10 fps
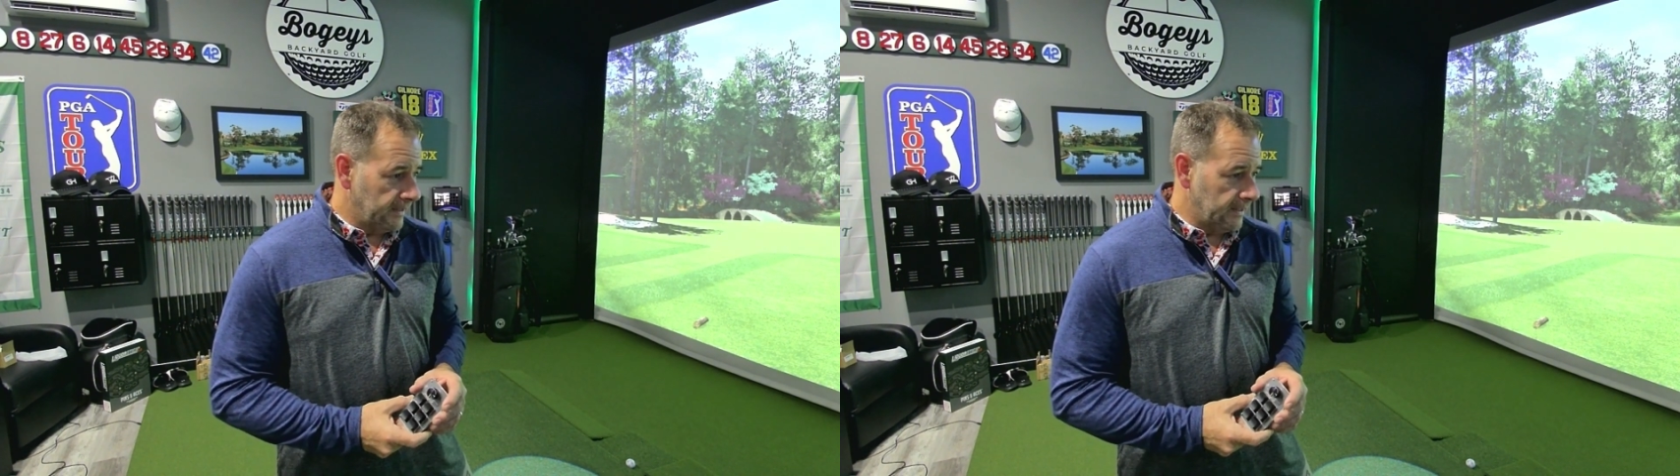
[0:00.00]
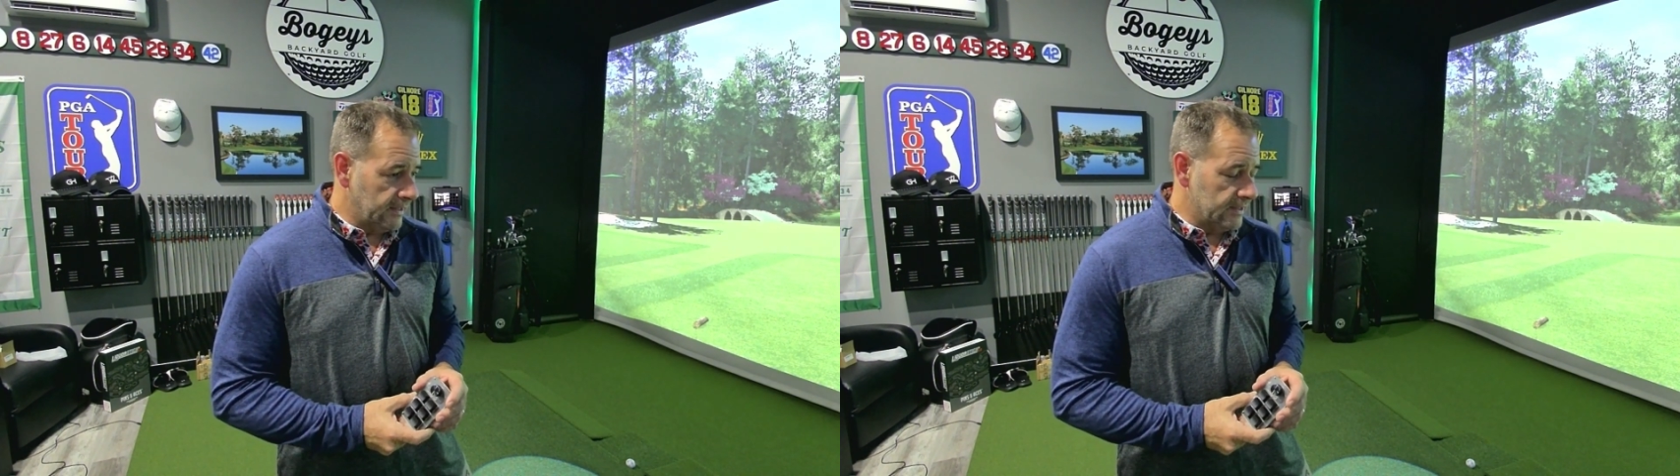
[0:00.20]

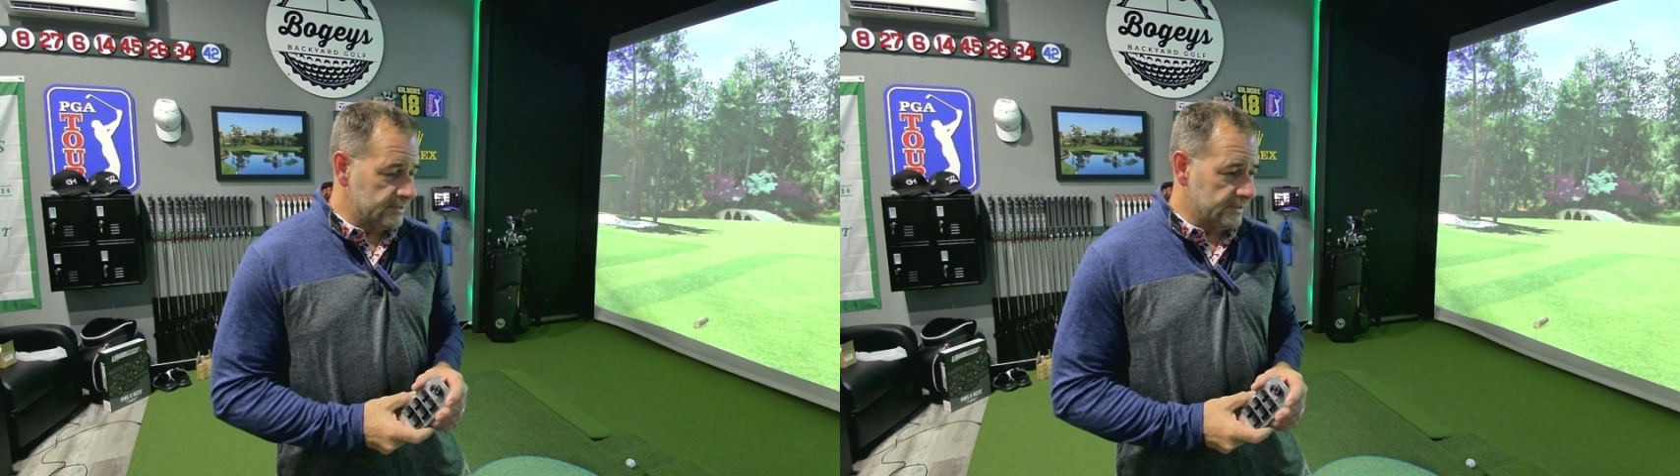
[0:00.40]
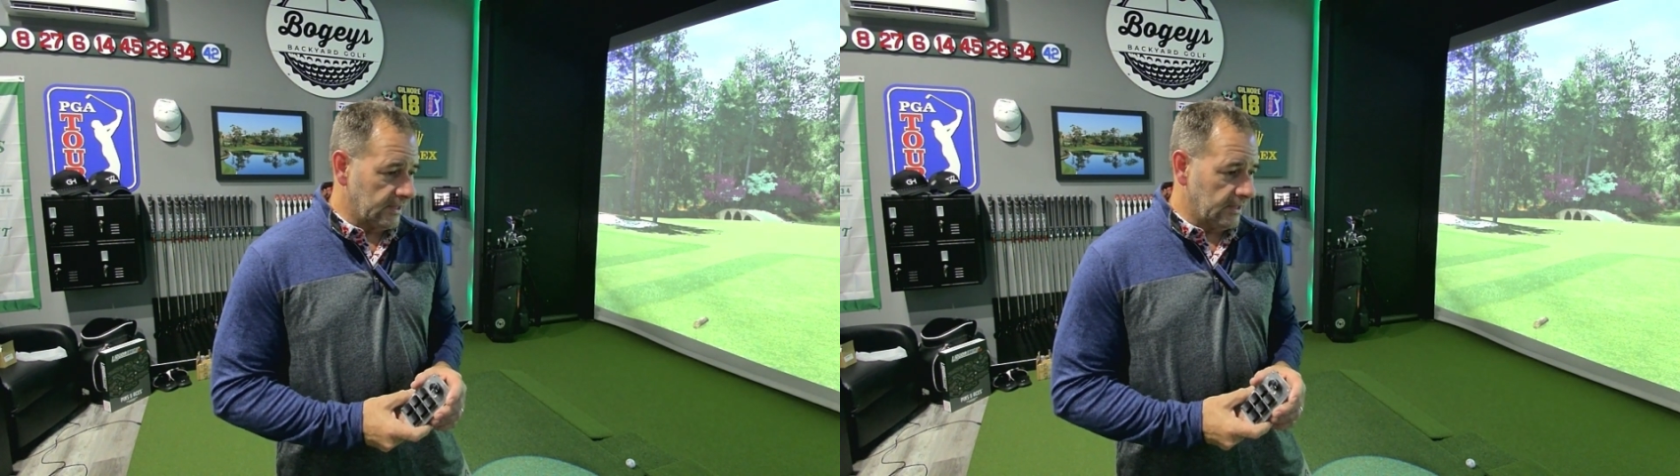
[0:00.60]

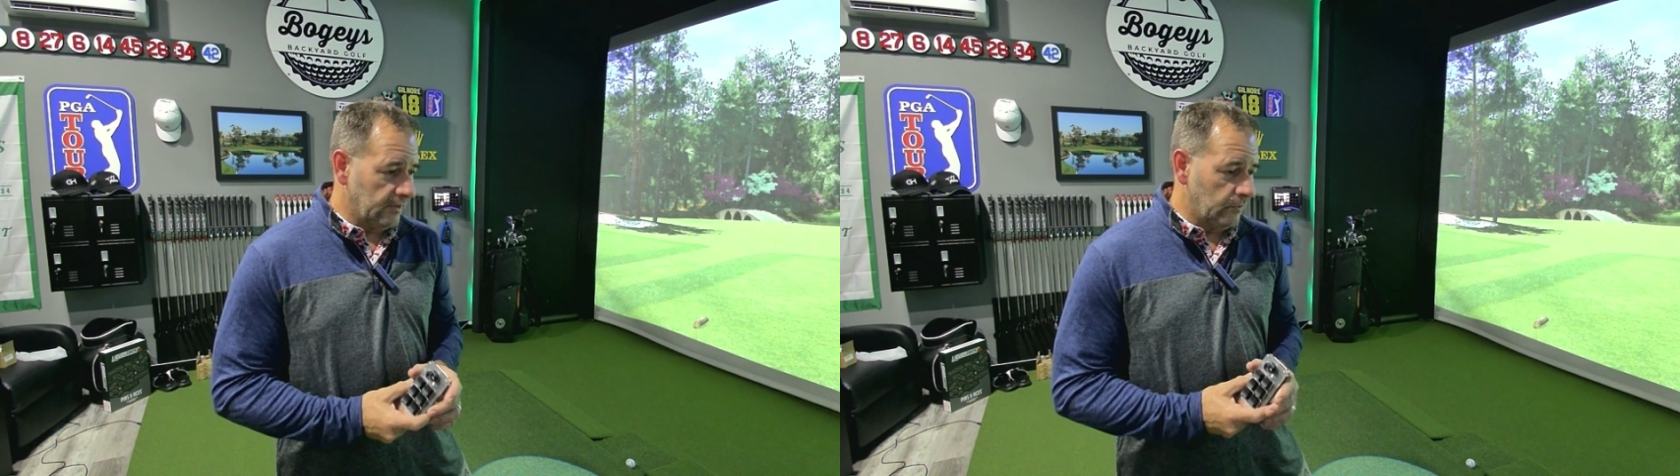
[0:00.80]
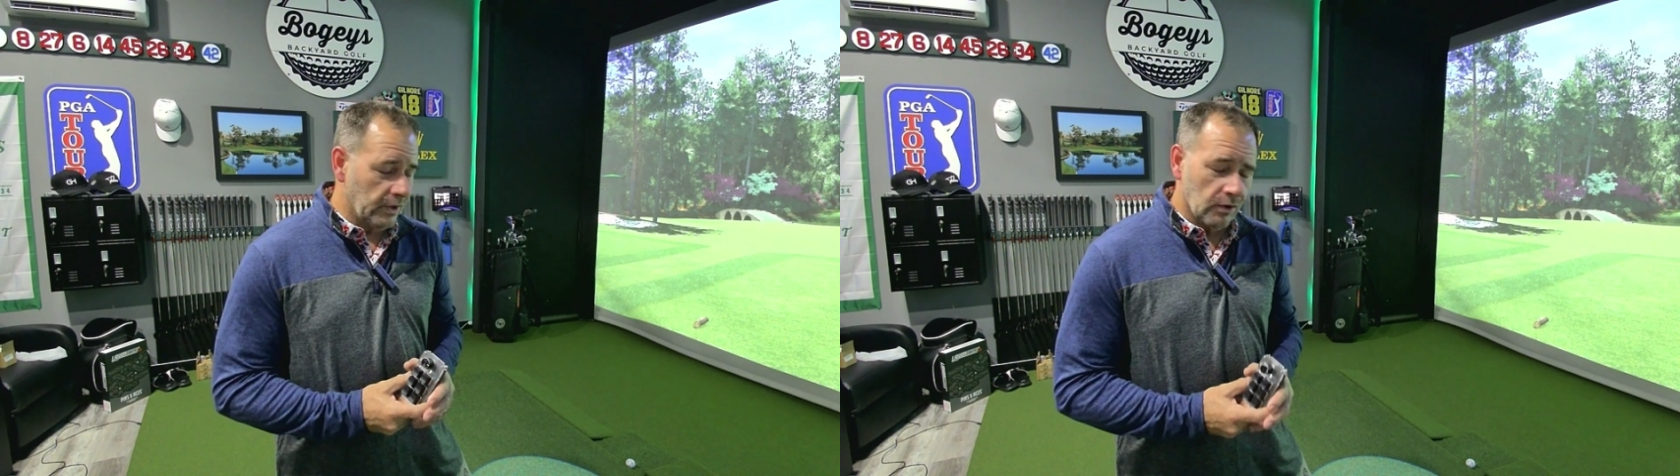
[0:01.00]
is
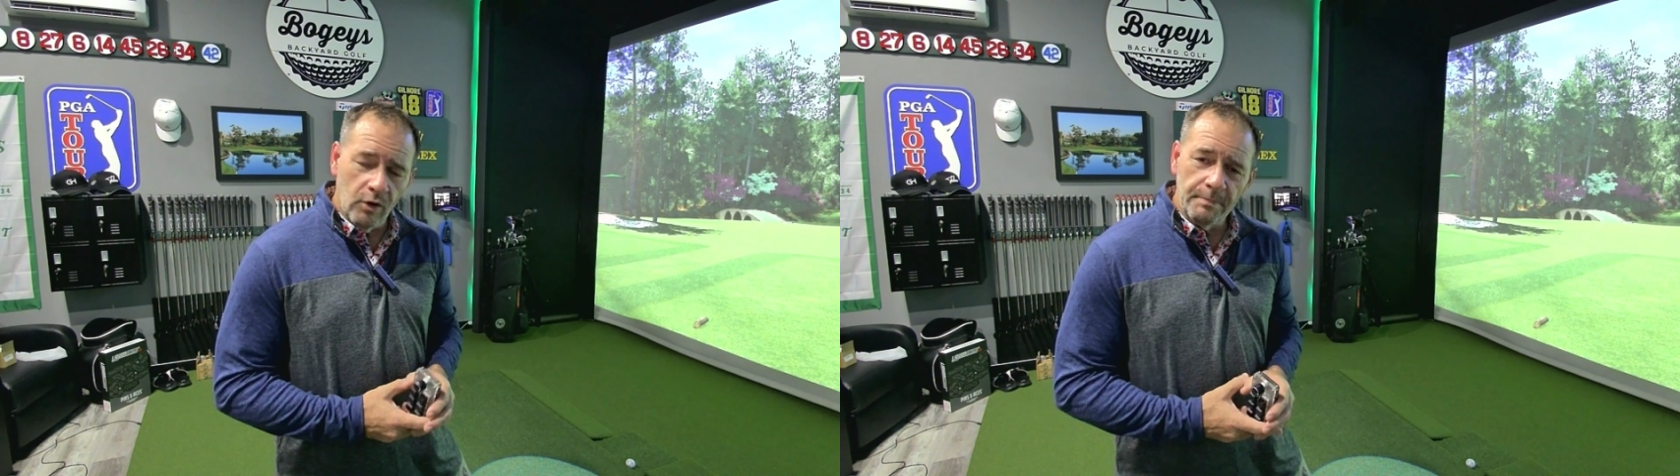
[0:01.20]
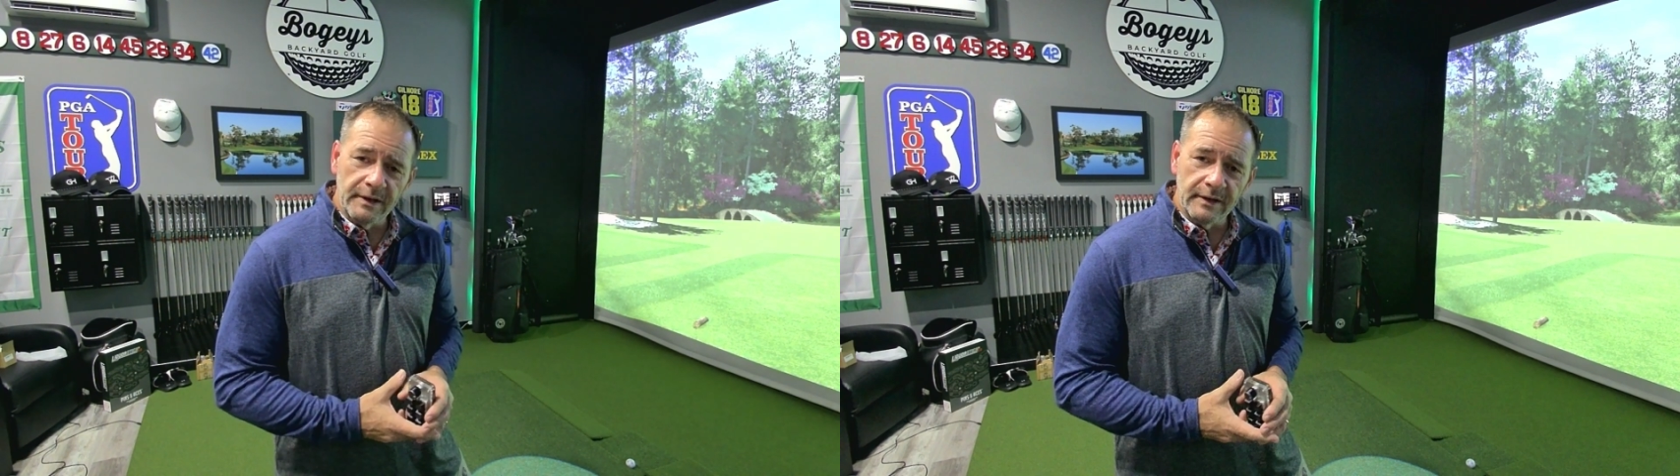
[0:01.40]
we are
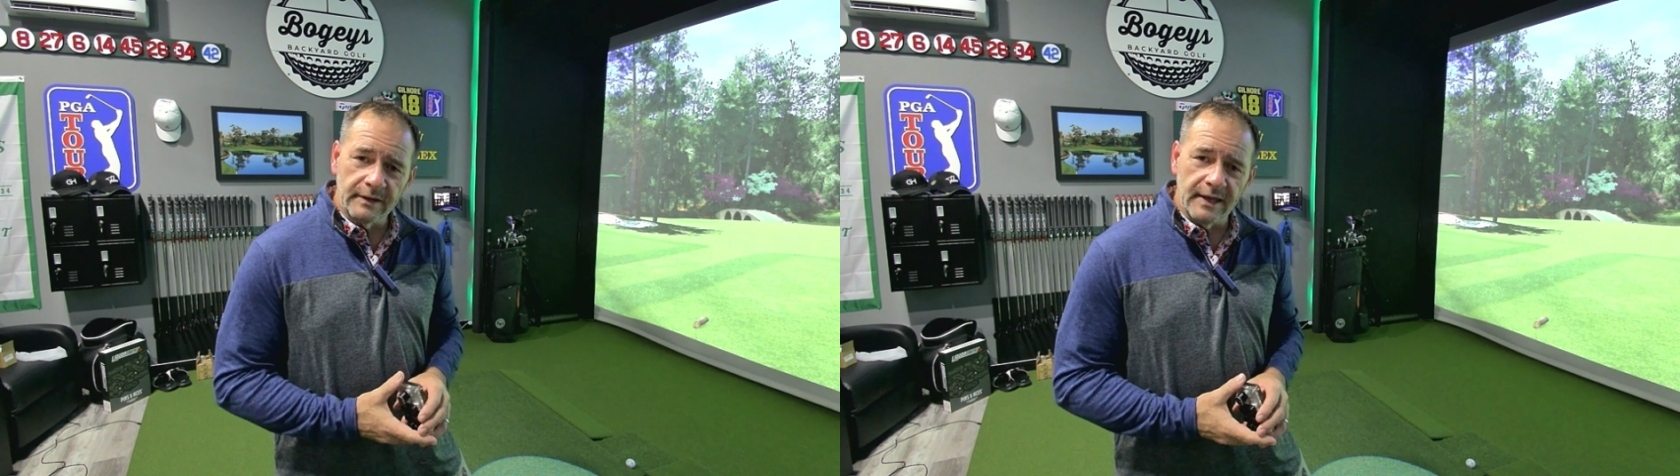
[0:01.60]
opening